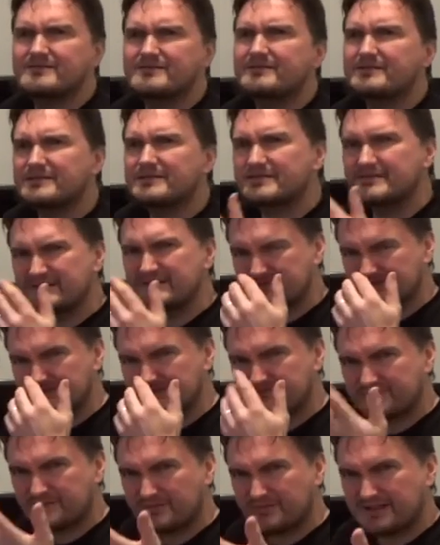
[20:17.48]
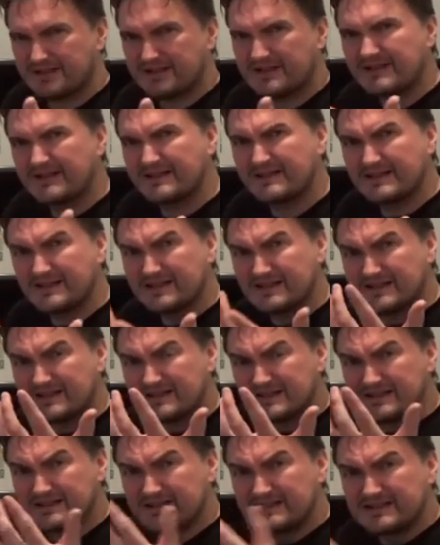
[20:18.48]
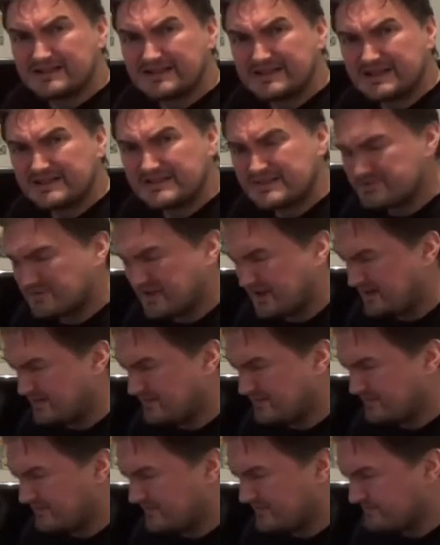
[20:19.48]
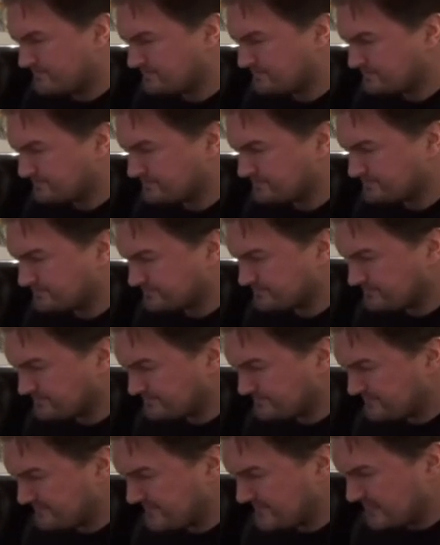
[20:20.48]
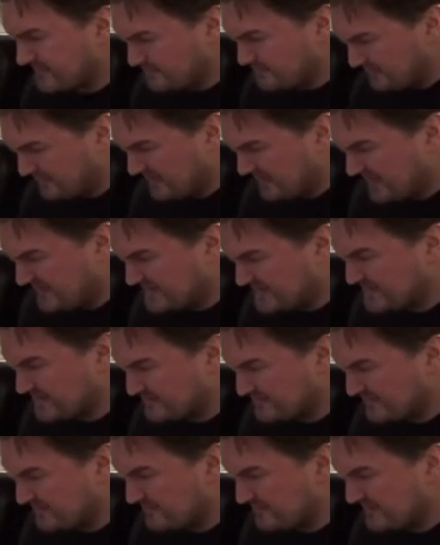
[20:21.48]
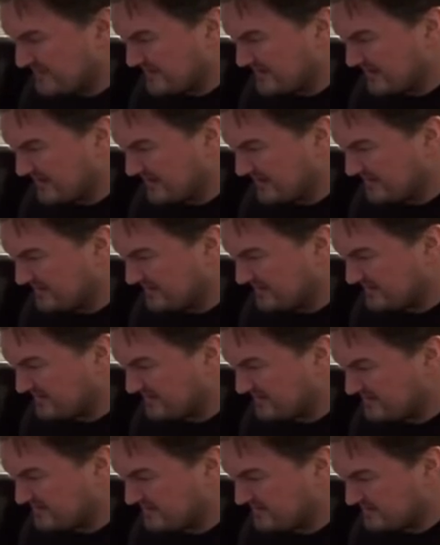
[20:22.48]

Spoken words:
I think they'll probably get something out of it. But it is grubby, and you know,